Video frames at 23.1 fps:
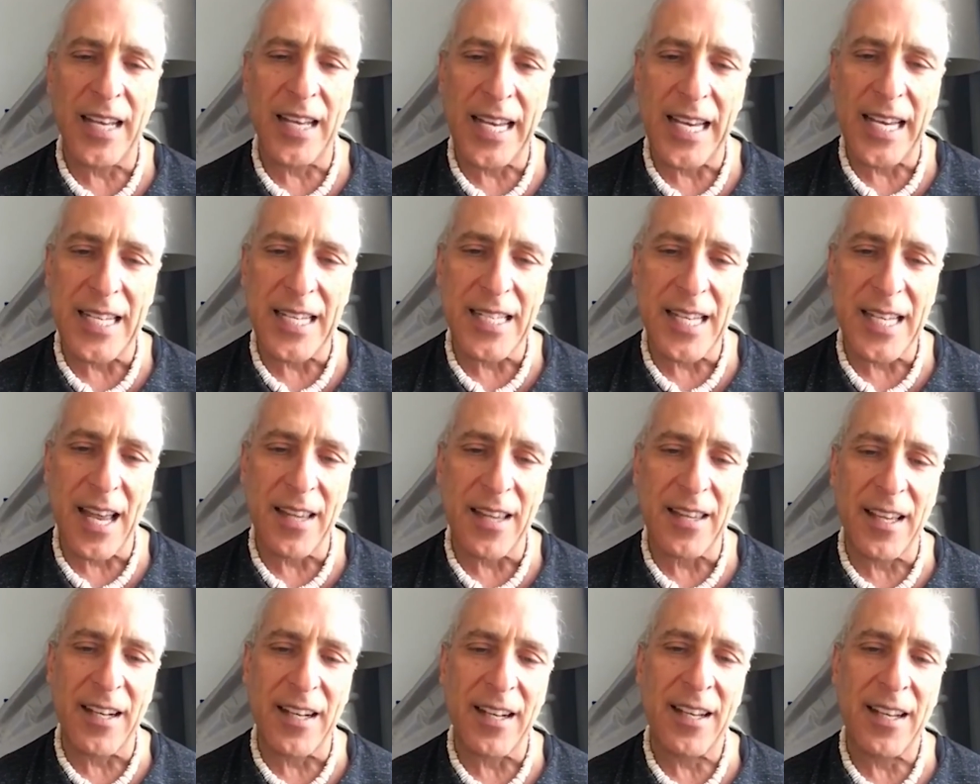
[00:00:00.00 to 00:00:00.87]
He
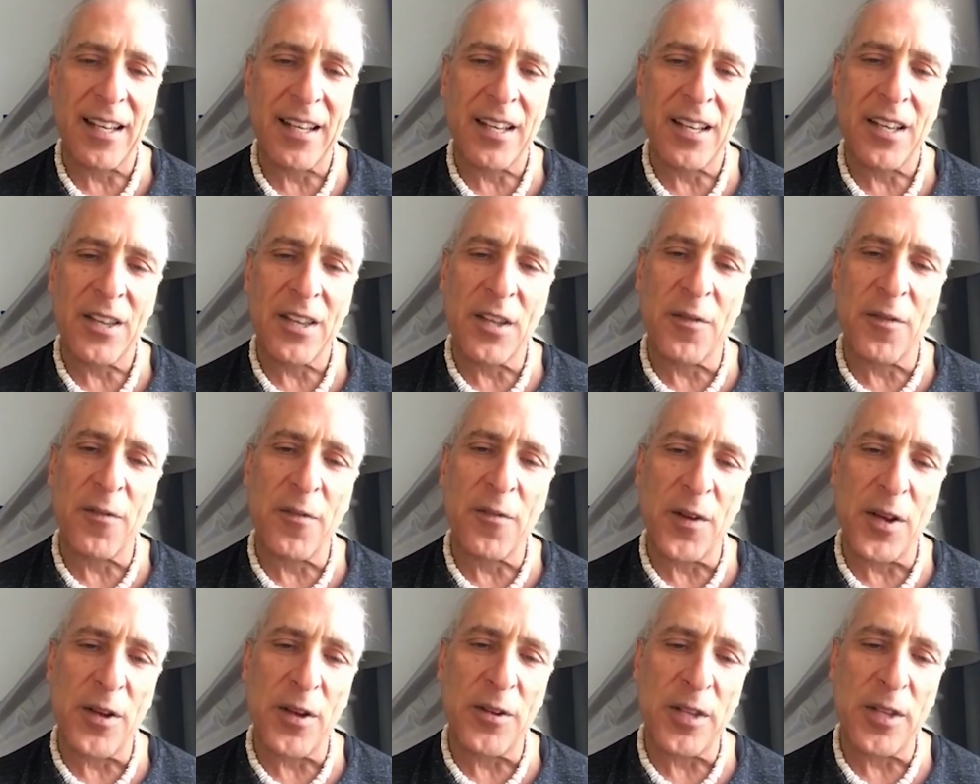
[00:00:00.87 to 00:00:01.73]
said that the
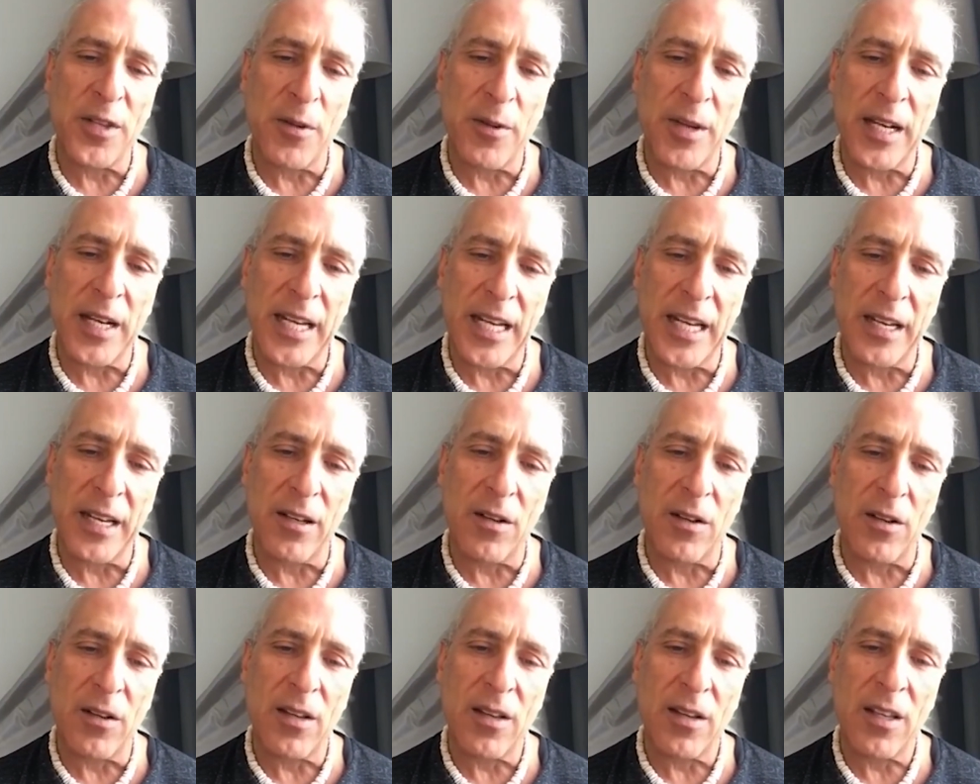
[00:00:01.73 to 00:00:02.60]
food that would
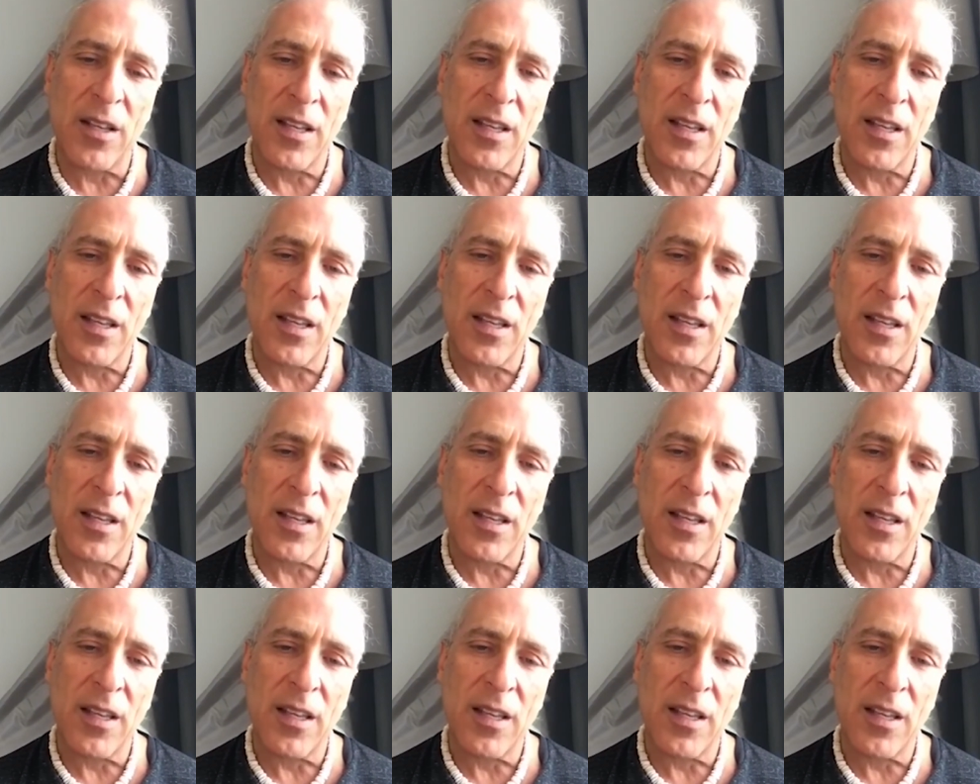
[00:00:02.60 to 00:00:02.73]
heal